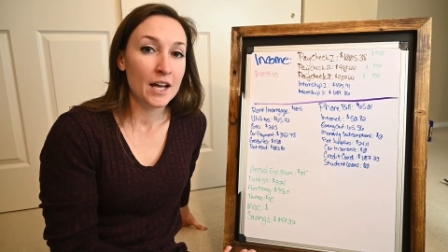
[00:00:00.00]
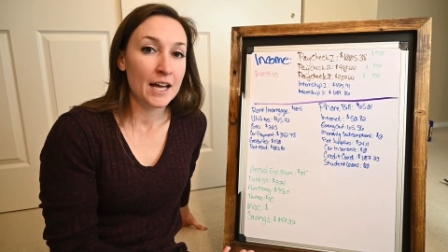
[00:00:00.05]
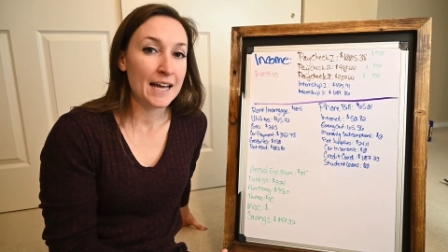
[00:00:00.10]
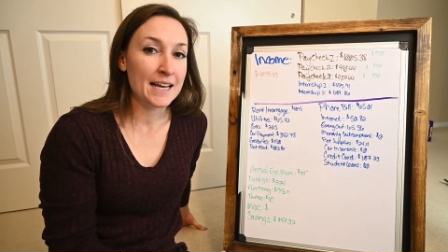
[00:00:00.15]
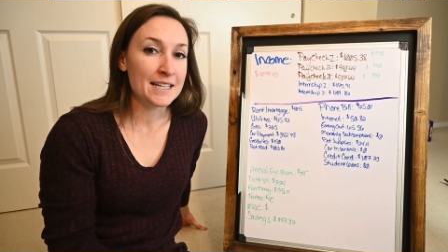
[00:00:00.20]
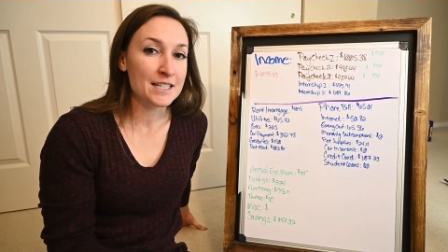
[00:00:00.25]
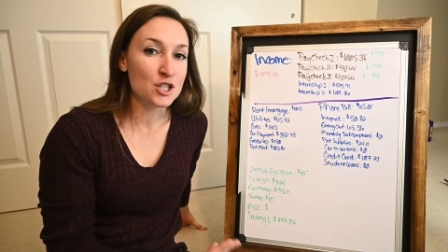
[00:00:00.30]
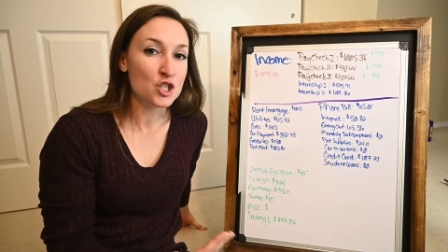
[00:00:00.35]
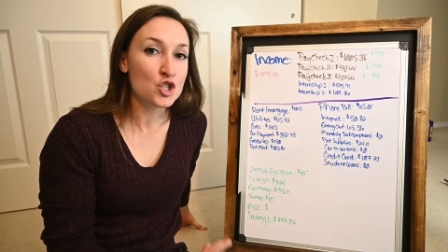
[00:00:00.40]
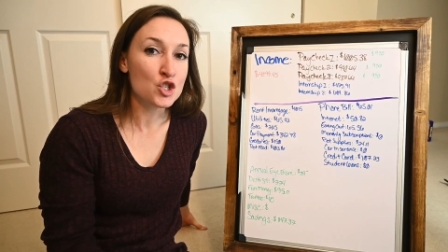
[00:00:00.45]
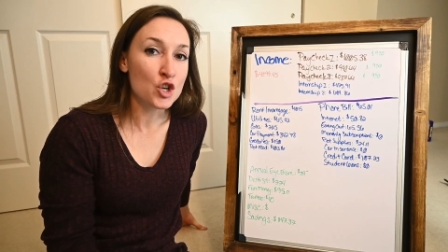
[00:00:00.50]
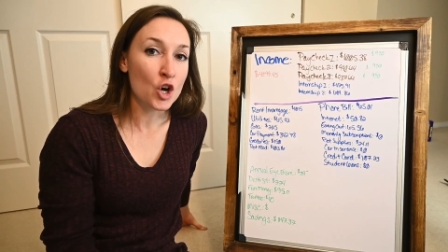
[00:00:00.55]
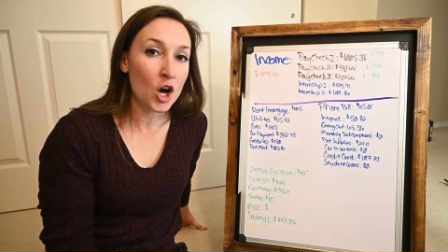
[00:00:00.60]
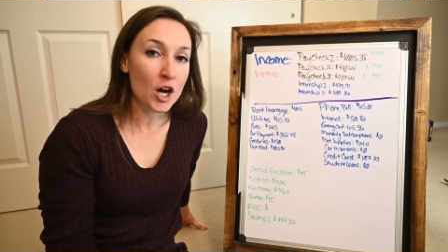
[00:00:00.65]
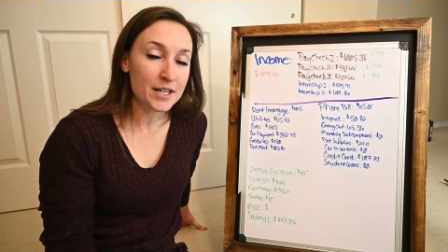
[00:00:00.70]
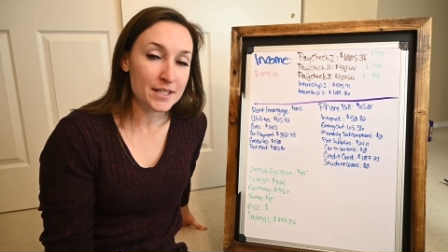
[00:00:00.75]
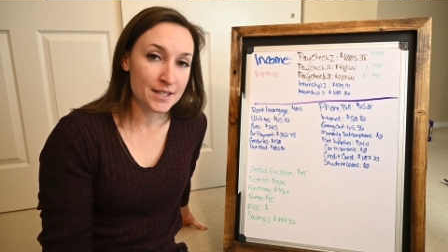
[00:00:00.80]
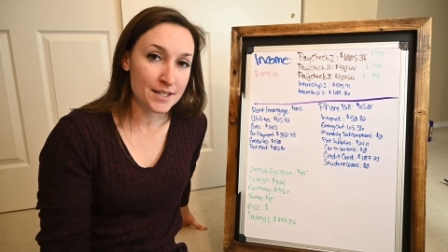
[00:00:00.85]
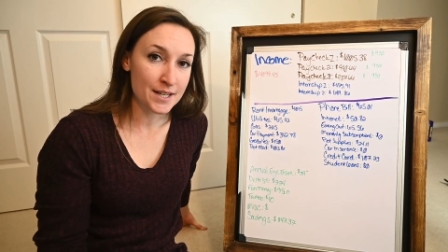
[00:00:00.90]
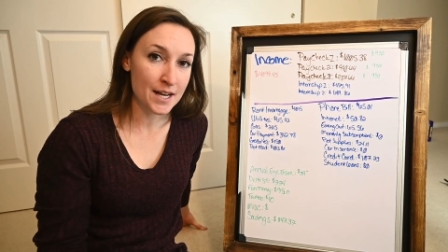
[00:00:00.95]
It's
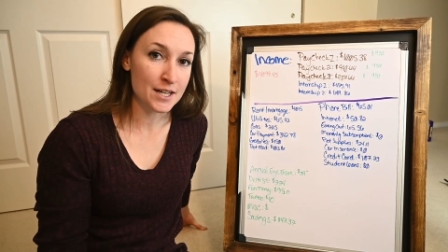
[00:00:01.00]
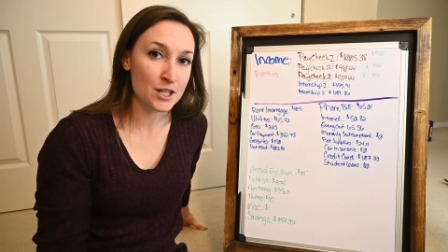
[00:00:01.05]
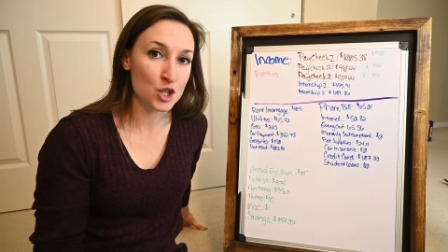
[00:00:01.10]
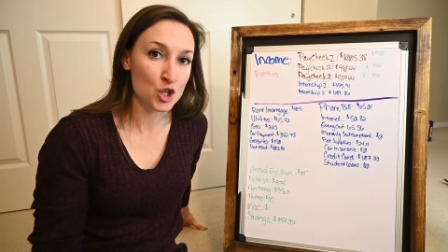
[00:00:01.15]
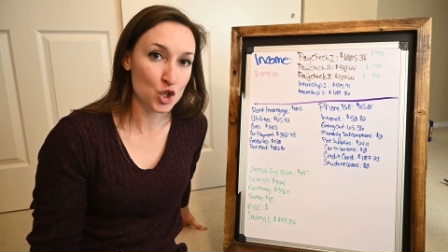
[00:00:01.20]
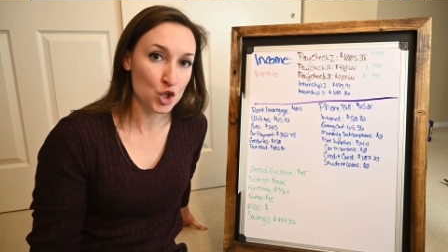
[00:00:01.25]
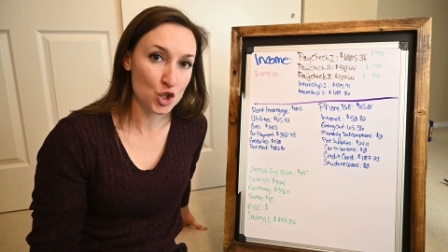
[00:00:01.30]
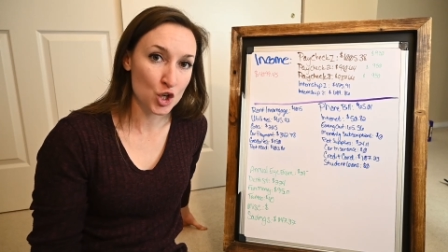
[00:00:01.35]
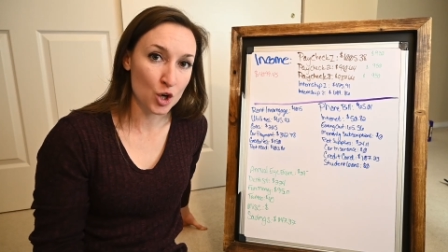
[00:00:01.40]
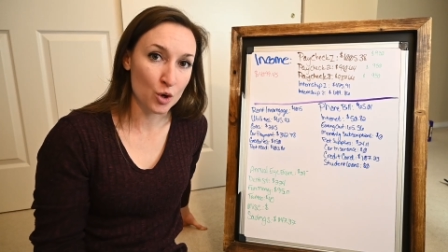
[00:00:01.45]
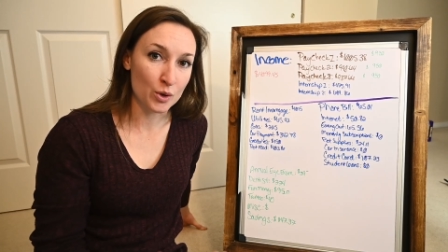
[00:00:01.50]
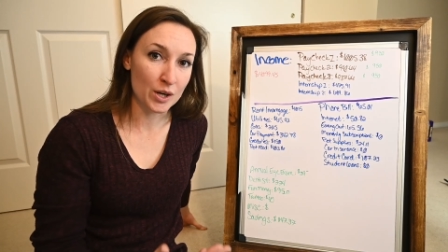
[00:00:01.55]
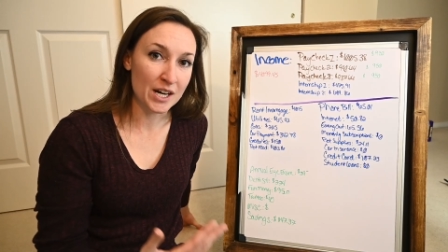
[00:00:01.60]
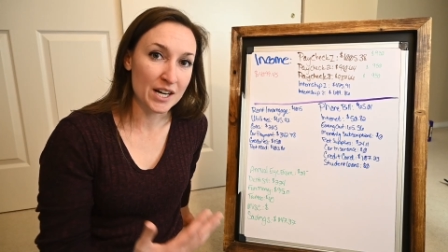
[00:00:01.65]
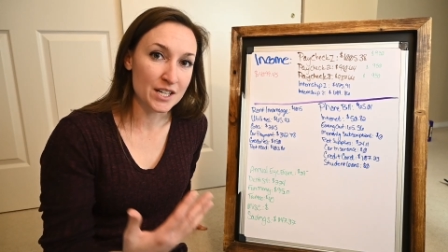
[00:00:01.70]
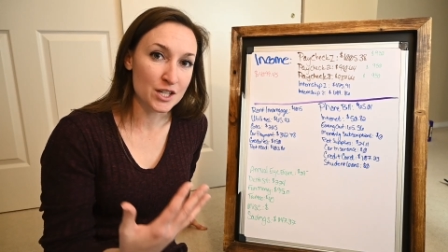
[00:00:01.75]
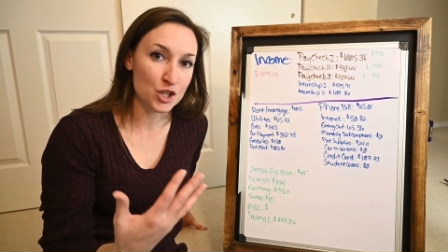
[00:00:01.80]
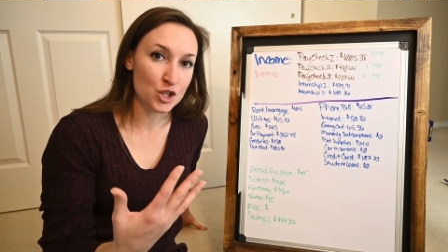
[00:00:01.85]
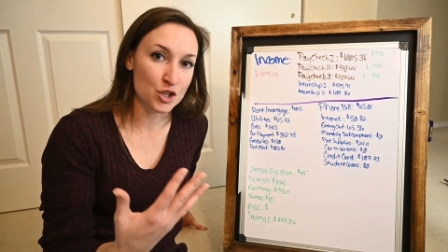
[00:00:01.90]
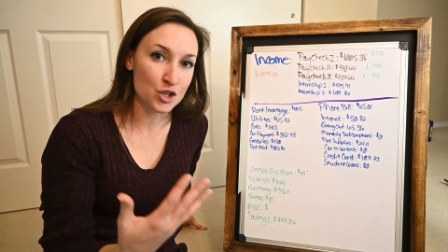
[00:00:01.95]
not set in stone. It
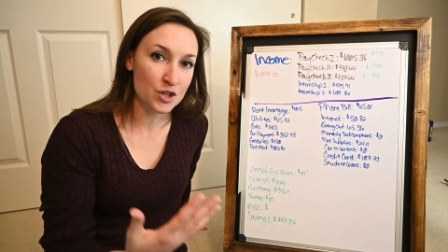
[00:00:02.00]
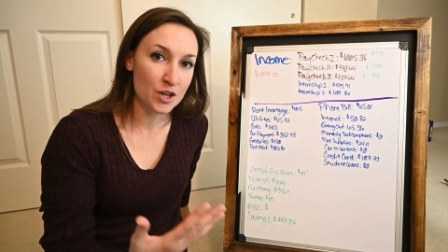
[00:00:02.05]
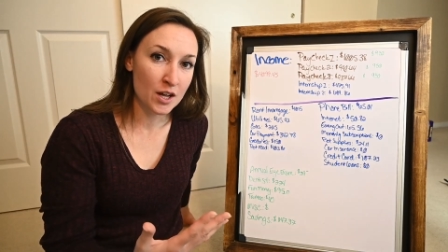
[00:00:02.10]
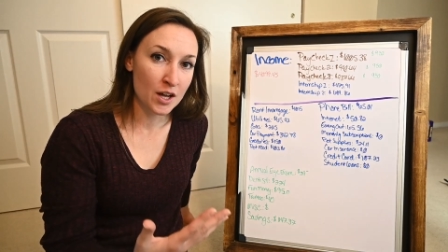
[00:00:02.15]
is